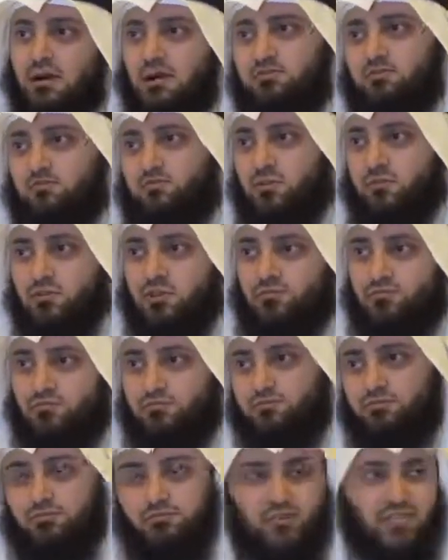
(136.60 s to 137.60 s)
from the
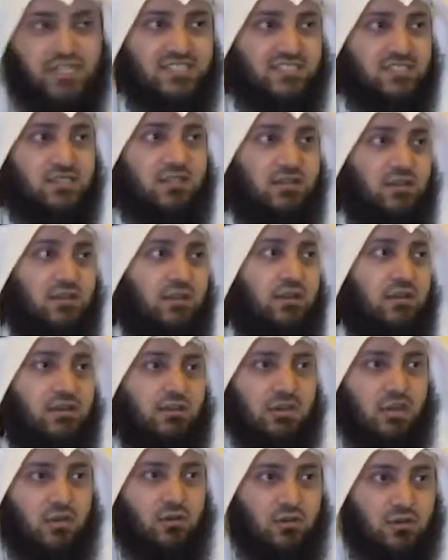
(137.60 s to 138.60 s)
freezer,
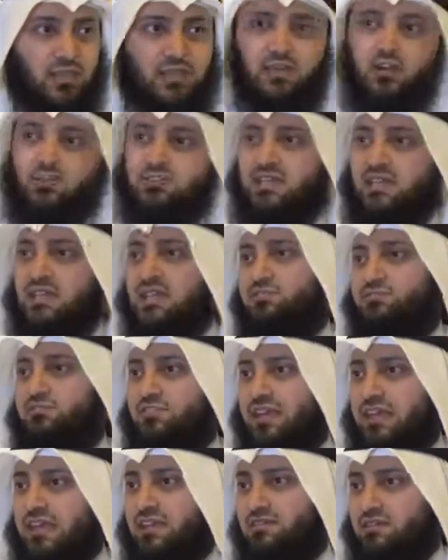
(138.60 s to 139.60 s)
now he got enough
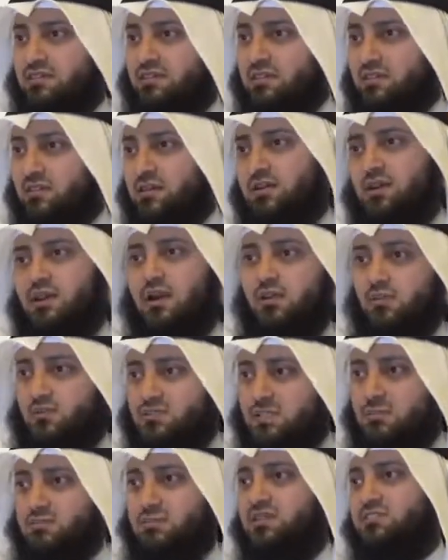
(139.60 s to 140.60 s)
heat in the car or
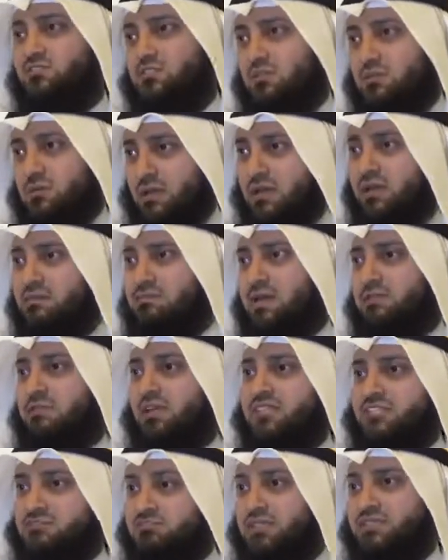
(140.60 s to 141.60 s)
something, so maybe
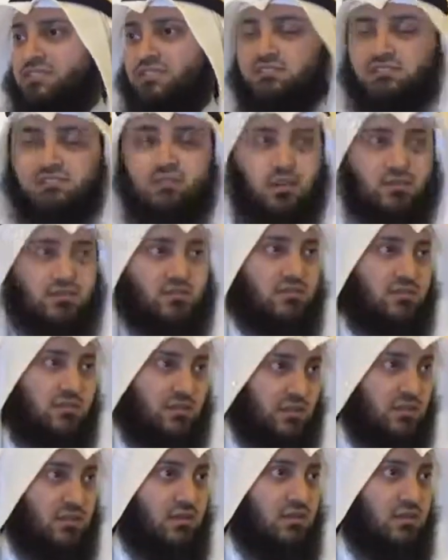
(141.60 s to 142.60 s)
his muscles got
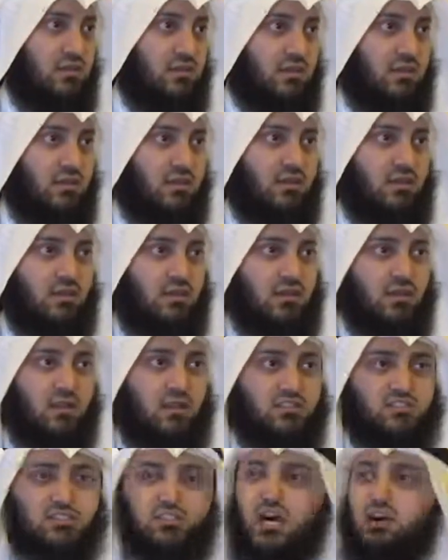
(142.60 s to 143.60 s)
a
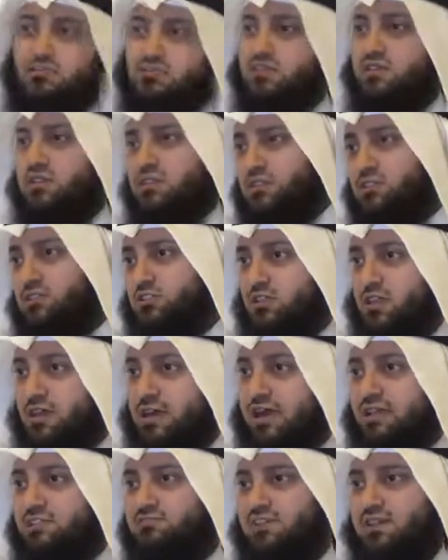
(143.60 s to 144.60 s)
little soft, so the
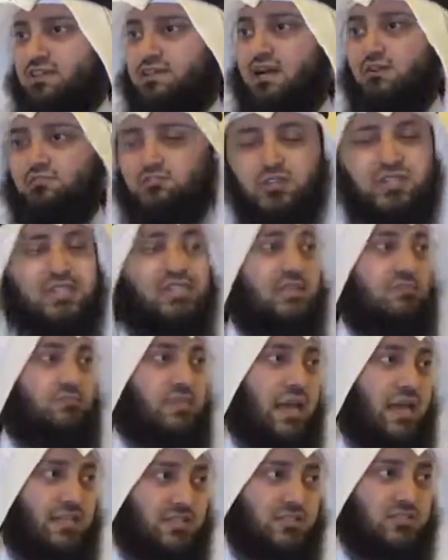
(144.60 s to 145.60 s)
hand fell down, so he didn't
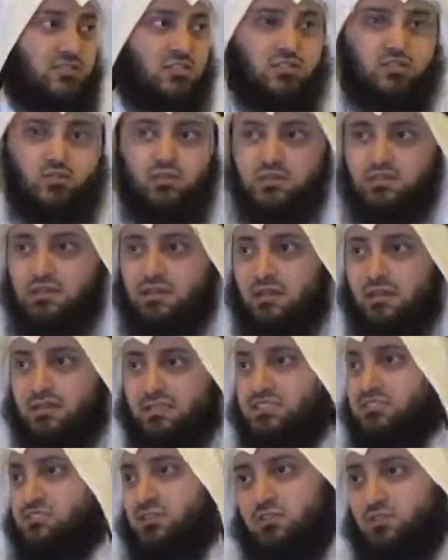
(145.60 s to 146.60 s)
pay attention to it.
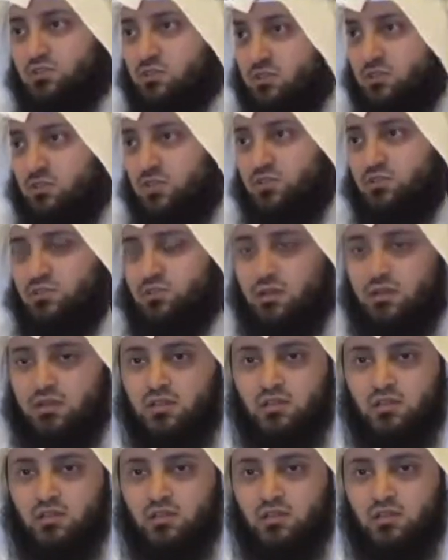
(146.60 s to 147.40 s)
This is not usual,